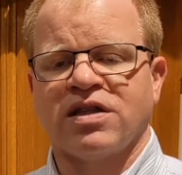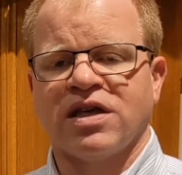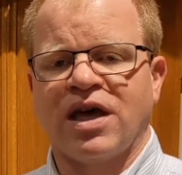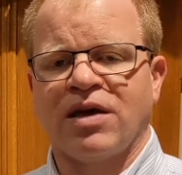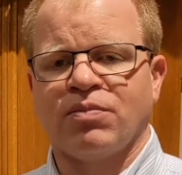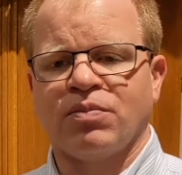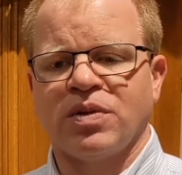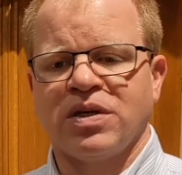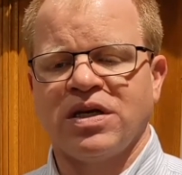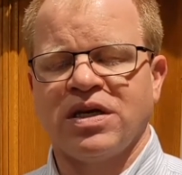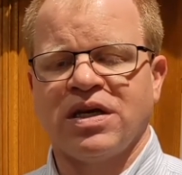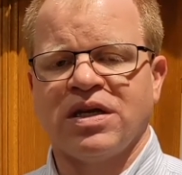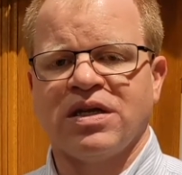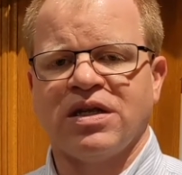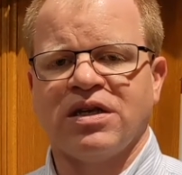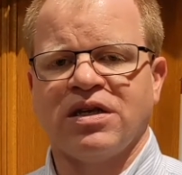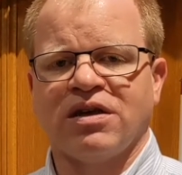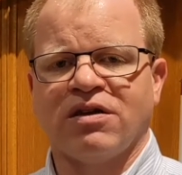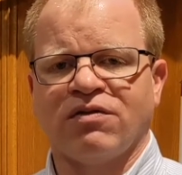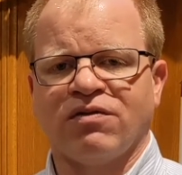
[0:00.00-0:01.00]
that
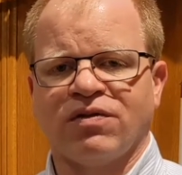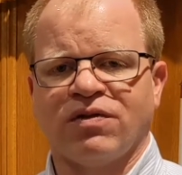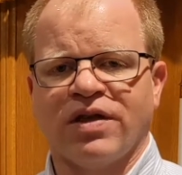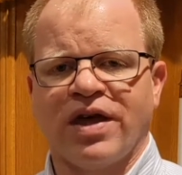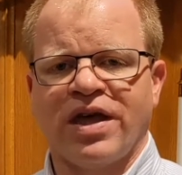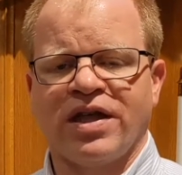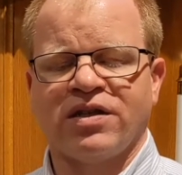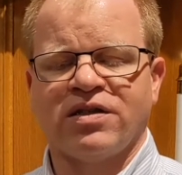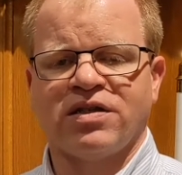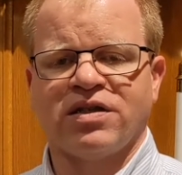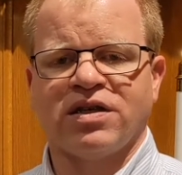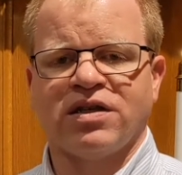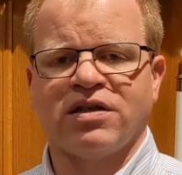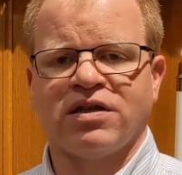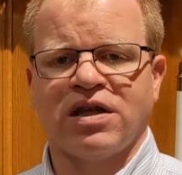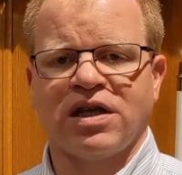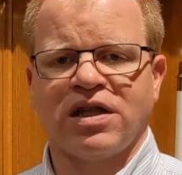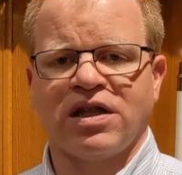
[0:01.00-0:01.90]
beginning of Lent and,